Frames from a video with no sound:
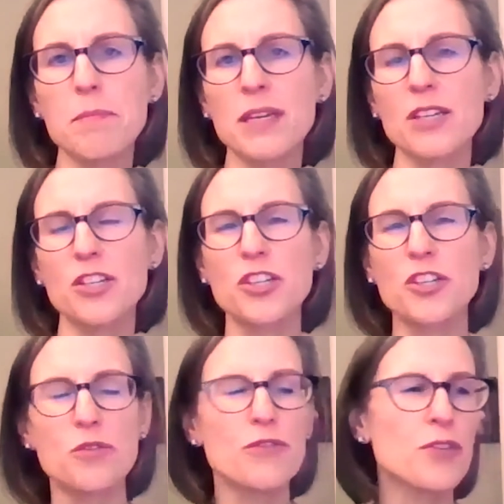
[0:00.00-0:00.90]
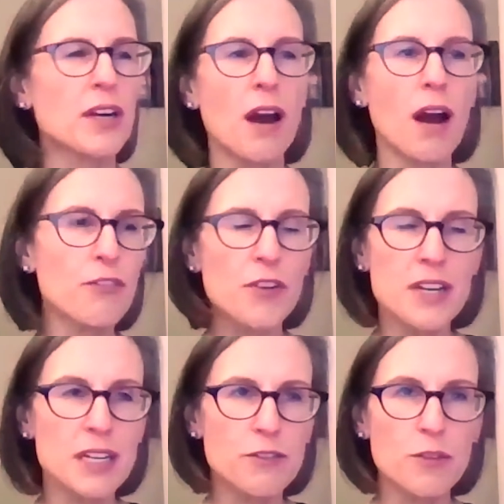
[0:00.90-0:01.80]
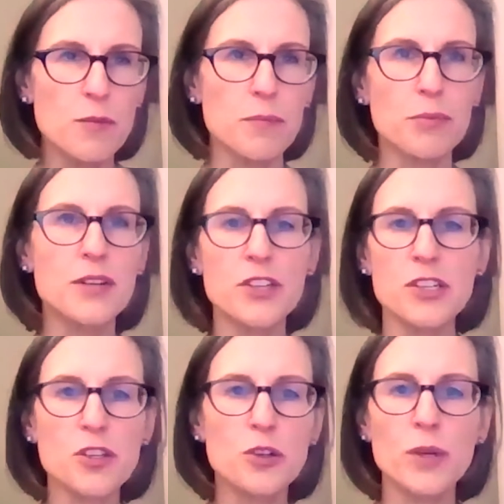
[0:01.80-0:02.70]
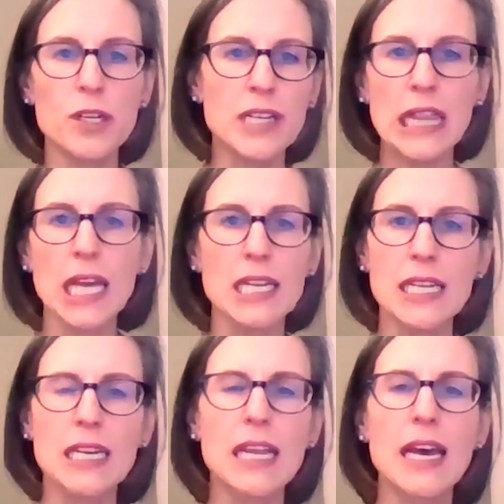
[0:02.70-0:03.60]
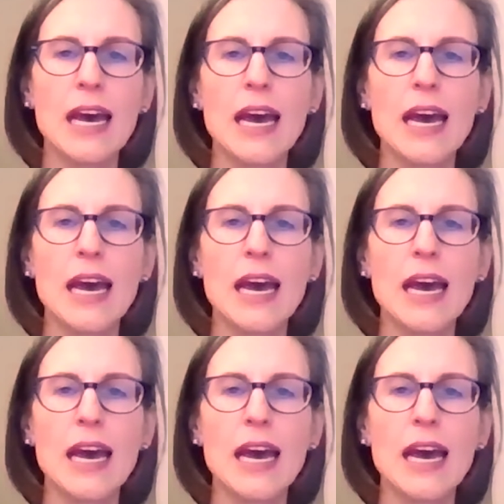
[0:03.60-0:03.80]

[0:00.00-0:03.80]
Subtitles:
because she's sort of recovering from a previous career in London.